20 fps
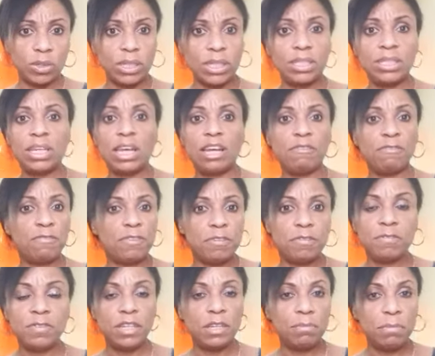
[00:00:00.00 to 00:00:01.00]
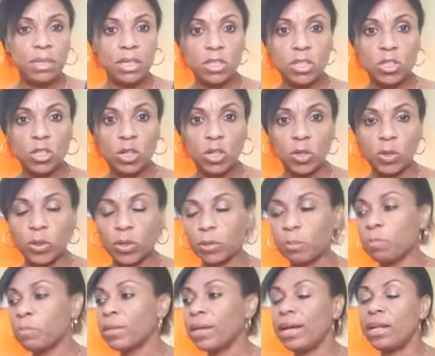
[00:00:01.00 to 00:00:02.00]
They take 15 minutes to cook,
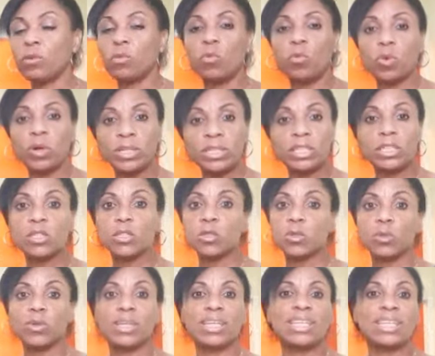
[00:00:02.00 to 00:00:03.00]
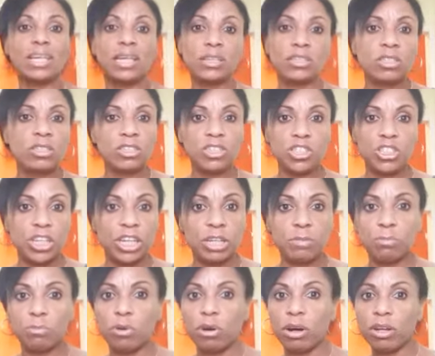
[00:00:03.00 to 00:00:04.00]
and once it's cooking into the chicken
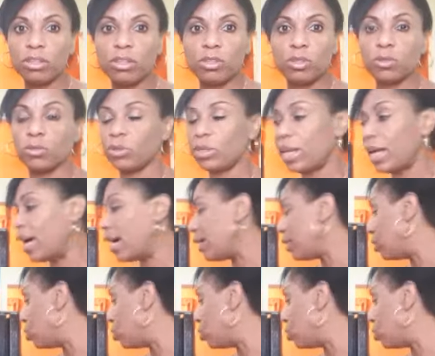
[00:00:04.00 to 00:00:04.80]
broth, you could add